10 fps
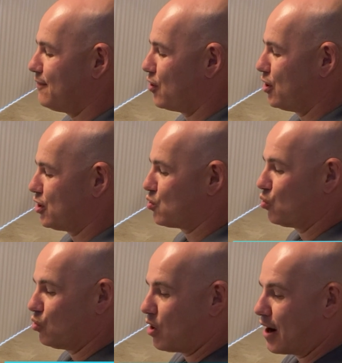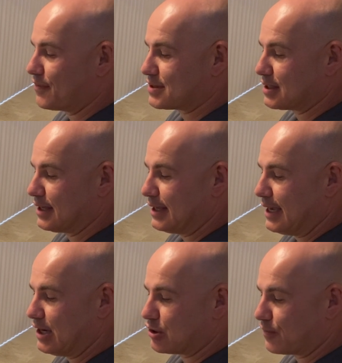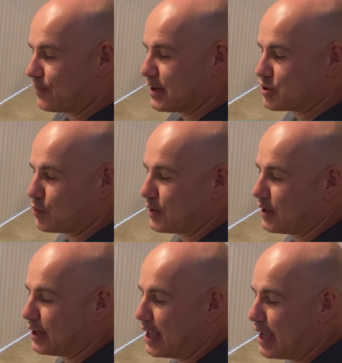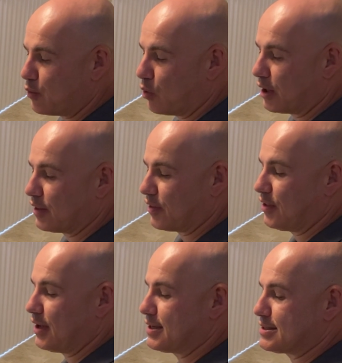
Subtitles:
very cool, obviously, interface with it. And one of the things